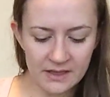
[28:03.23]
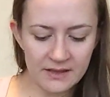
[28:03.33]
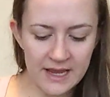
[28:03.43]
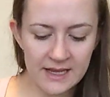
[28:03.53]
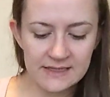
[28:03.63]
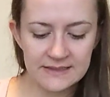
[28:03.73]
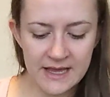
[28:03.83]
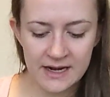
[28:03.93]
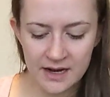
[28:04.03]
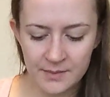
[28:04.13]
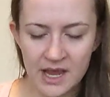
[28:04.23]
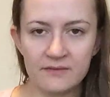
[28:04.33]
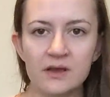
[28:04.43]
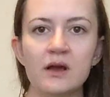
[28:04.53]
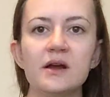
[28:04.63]
Like I said, I'm
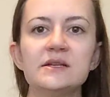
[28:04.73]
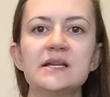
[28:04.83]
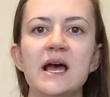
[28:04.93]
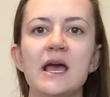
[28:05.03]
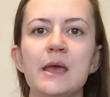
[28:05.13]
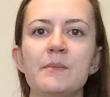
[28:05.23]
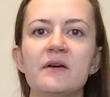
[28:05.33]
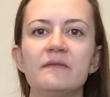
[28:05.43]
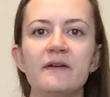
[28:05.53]
having a hard time